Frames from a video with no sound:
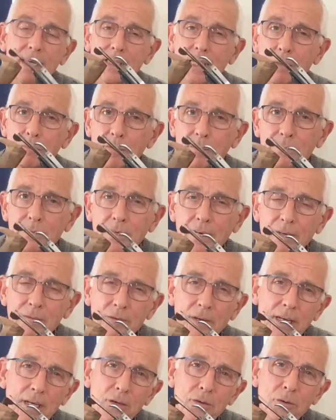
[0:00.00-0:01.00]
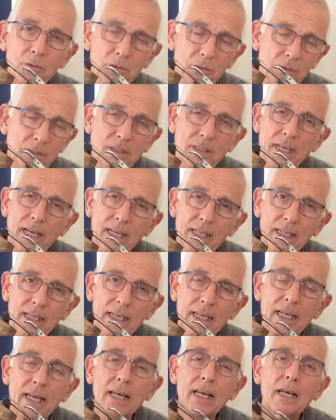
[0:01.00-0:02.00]
number 5 Record or
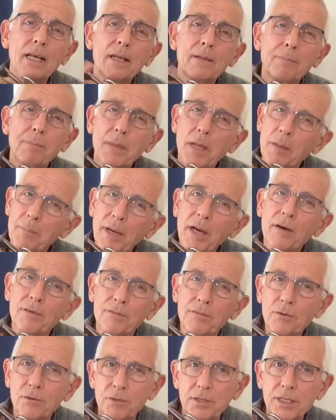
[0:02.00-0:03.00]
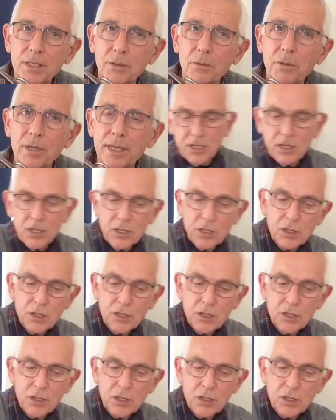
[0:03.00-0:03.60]
Stanley, about 40 quid.